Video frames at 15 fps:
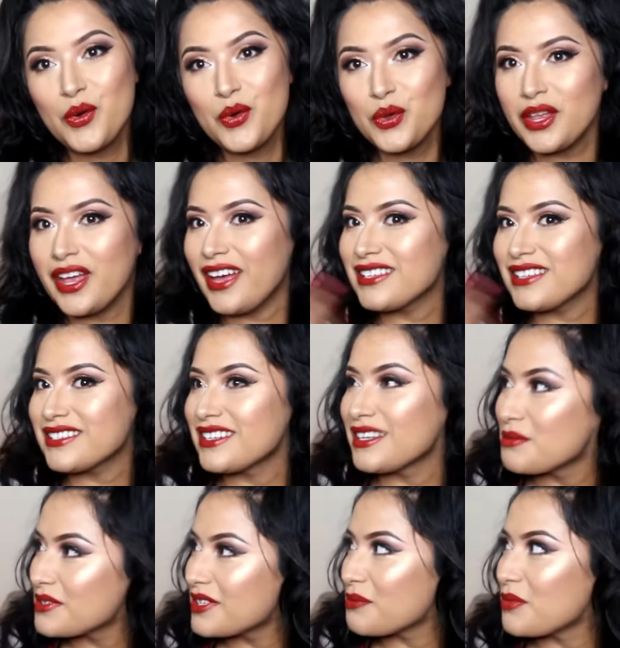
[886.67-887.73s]
Who has a
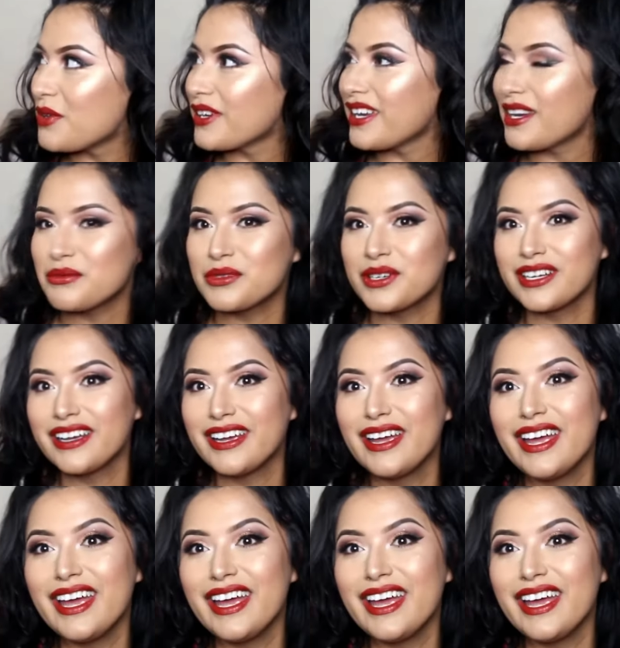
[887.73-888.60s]
nip slip on camera?